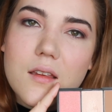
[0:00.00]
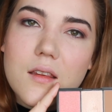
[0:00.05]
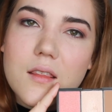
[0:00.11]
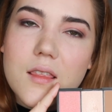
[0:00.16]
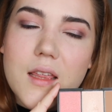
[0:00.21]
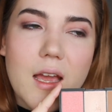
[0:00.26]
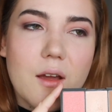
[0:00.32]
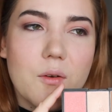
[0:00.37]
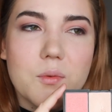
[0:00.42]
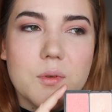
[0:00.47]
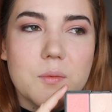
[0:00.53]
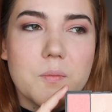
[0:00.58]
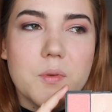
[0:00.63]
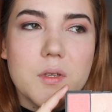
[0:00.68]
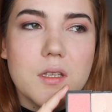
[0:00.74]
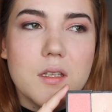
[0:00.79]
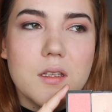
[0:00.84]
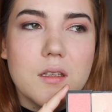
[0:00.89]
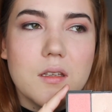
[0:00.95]
that would
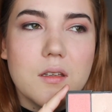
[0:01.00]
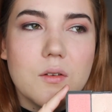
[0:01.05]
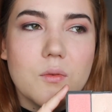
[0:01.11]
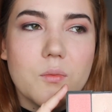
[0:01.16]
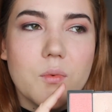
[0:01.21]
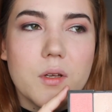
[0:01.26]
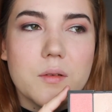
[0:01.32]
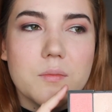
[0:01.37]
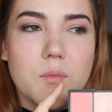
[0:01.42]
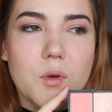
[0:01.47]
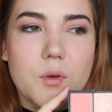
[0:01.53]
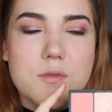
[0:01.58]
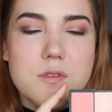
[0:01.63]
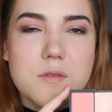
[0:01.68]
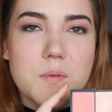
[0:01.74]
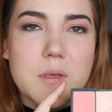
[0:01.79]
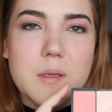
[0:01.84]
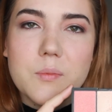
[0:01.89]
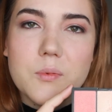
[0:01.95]
be what
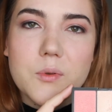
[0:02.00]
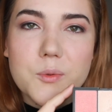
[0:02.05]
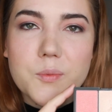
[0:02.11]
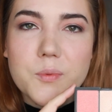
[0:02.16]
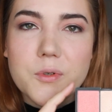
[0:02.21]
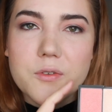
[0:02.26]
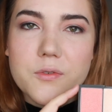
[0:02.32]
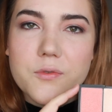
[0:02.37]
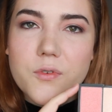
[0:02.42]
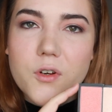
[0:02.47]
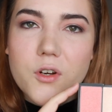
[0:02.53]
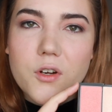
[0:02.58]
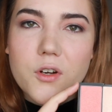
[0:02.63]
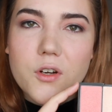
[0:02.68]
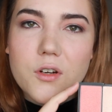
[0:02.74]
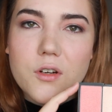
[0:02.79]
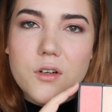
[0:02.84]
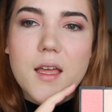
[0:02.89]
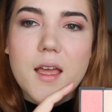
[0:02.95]
most people
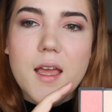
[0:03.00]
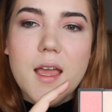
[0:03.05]
prefer,